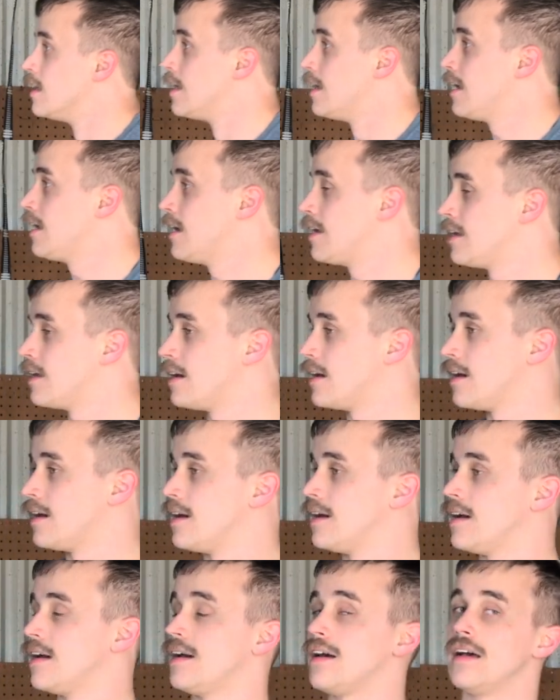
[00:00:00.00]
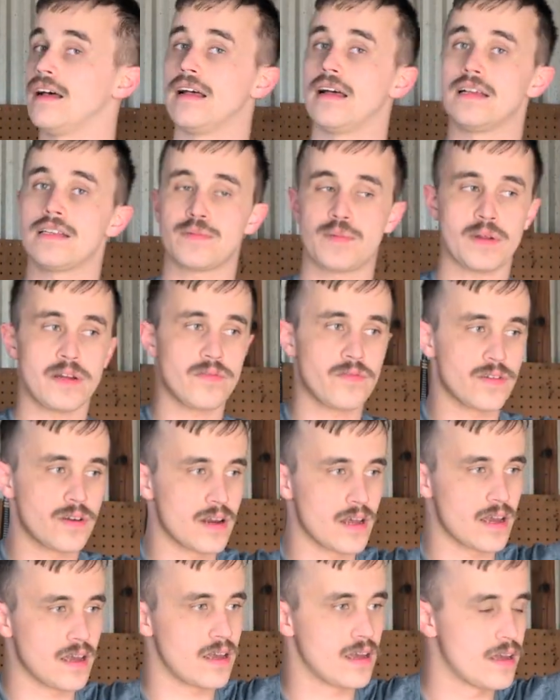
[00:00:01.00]
And that's about it for
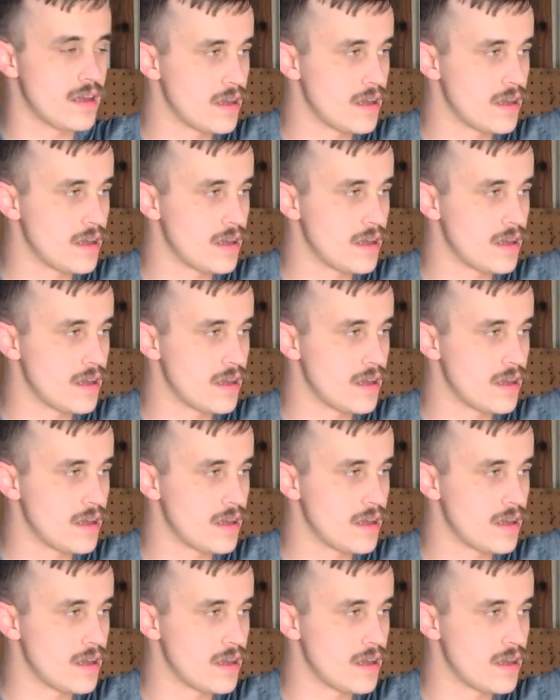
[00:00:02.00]
today.